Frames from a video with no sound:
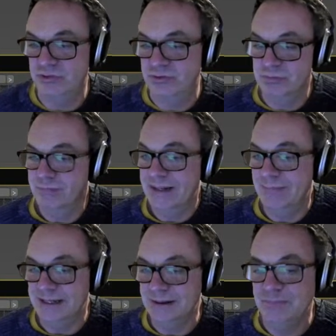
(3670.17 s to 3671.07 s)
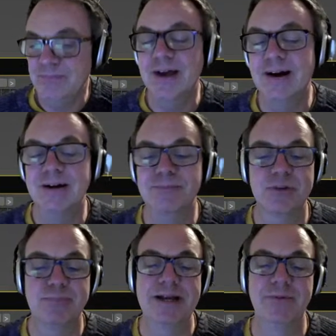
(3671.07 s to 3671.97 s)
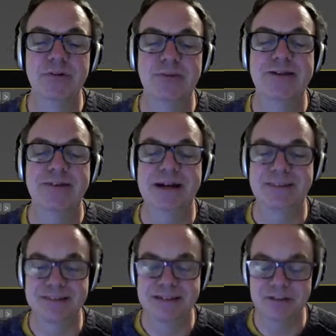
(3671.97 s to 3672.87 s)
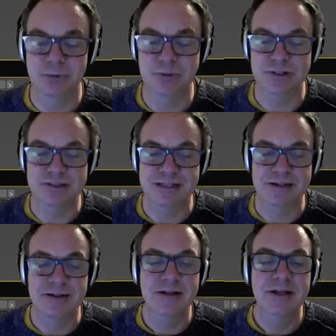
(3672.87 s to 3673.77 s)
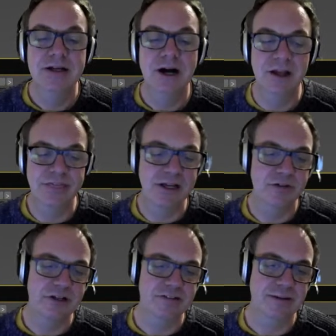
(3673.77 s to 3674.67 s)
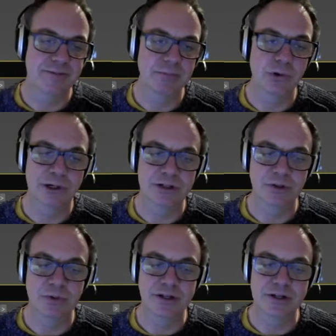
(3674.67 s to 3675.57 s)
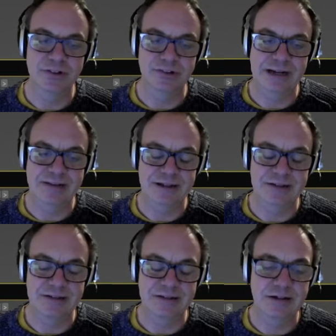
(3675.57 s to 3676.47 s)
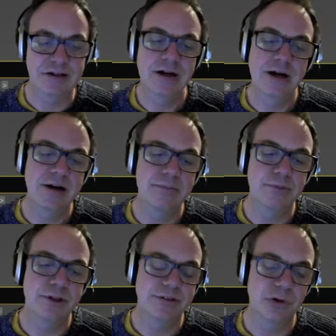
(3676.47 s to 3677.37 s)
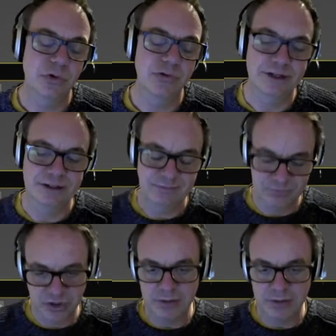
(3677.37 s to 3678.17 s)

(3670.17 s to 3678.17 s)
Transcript: maybe. It would depend on how the scene's all put together. I think of it as something more I'd do on individual assets that I'm